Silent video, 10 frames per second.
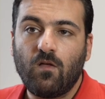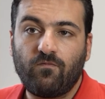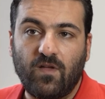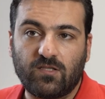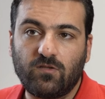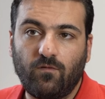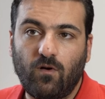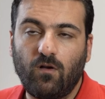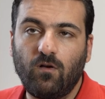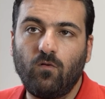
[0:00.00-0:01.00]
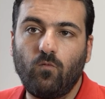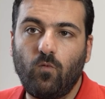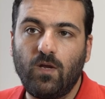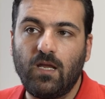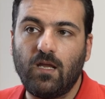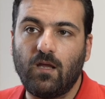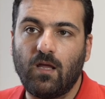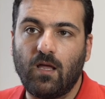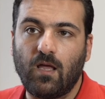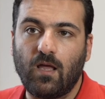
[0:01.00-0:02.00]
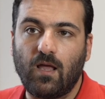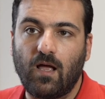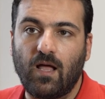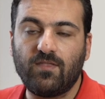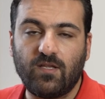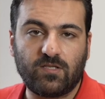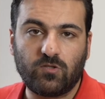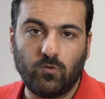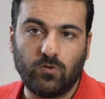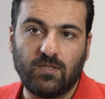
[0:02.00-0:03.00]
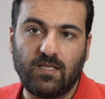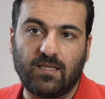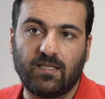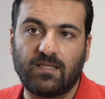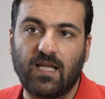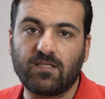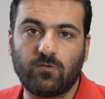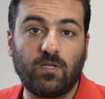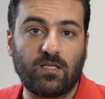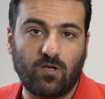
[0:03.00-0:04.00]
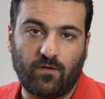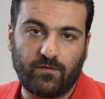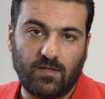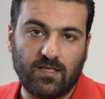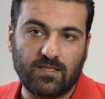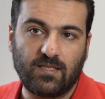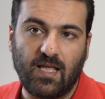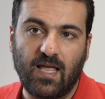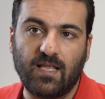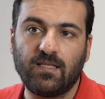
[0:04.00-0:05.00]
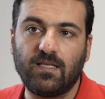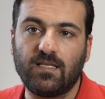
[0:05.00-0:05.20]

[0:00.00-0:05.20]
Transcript: First of all, we understood that thanks to the softness, the hand